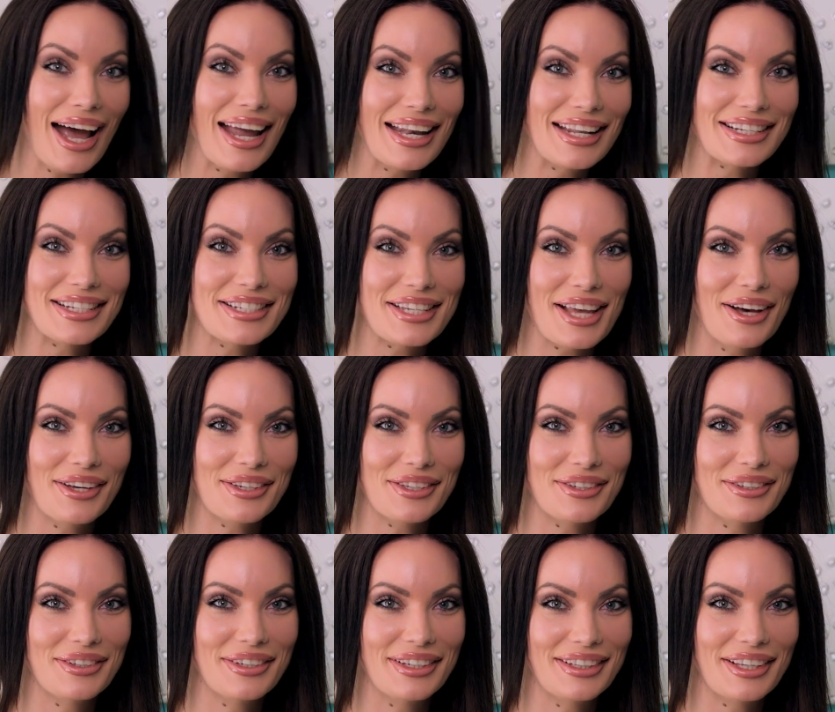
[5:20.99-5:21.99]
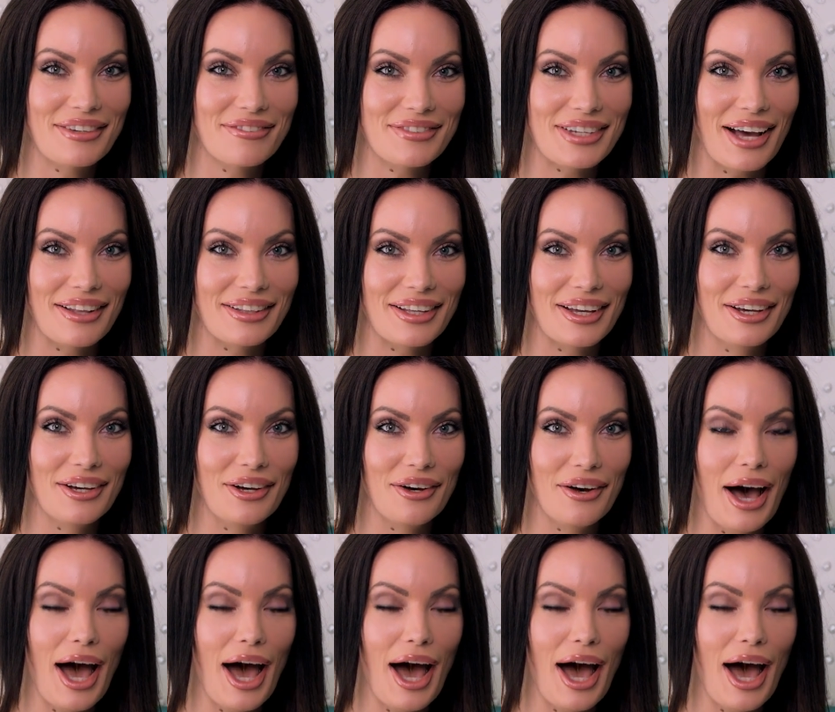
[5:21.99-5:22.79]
I didn't tell you he lived down the hill.